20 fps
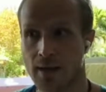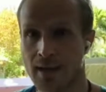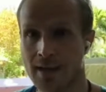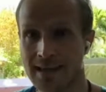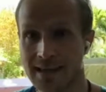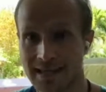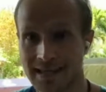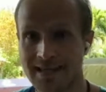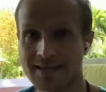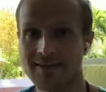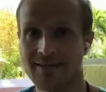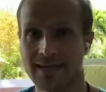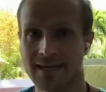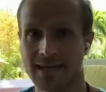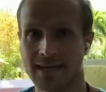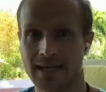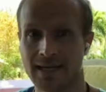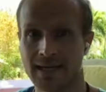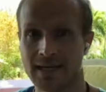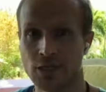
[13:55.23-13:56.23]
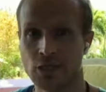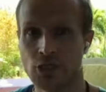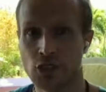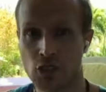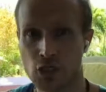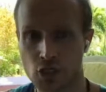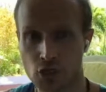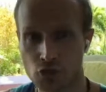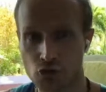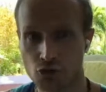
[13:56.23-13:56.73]
living in a
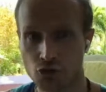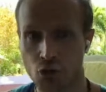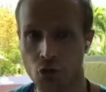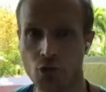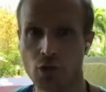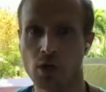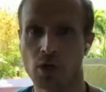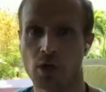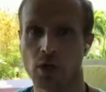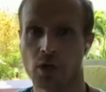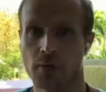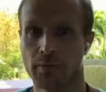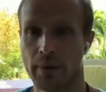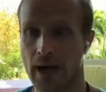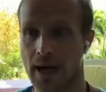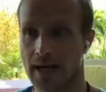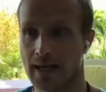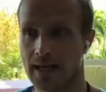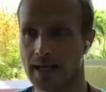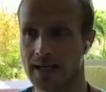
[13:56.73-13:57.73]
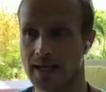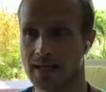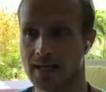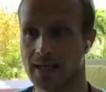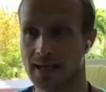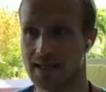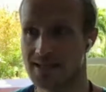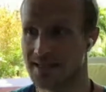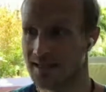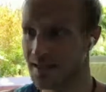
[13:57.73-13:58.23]
stronger body
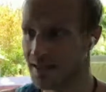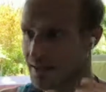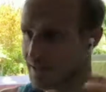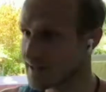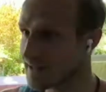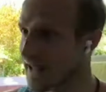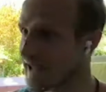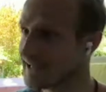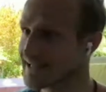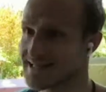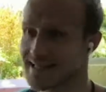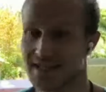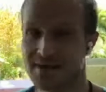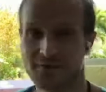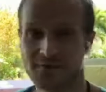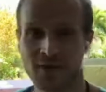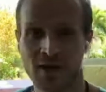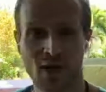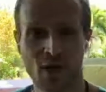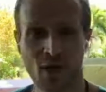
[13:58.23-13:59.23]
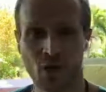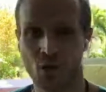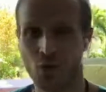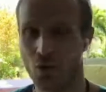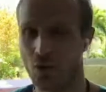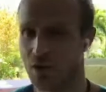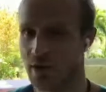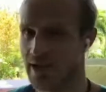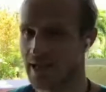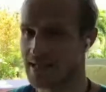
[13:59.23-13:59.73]
as a collective,
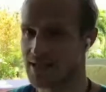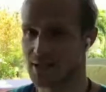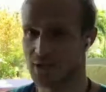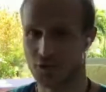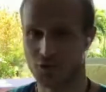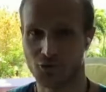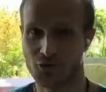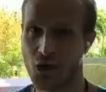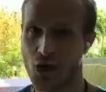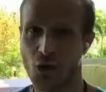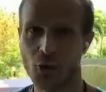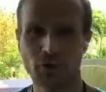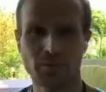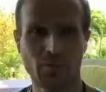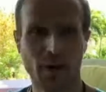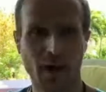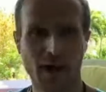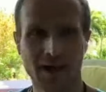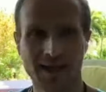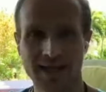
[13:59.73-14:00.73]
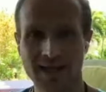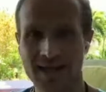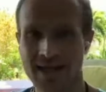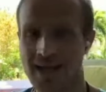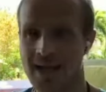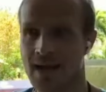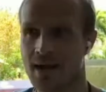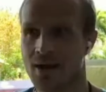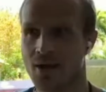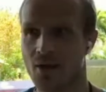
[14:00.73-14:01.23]
or as your own body,
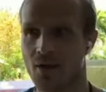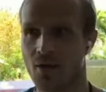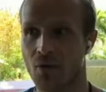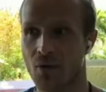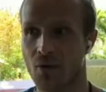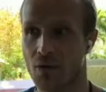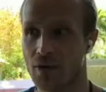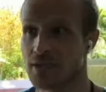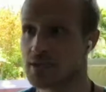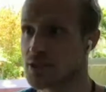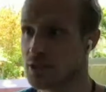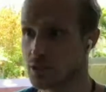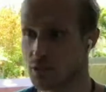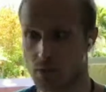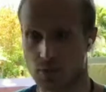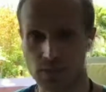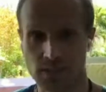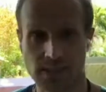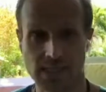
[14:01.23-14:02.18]
or is your own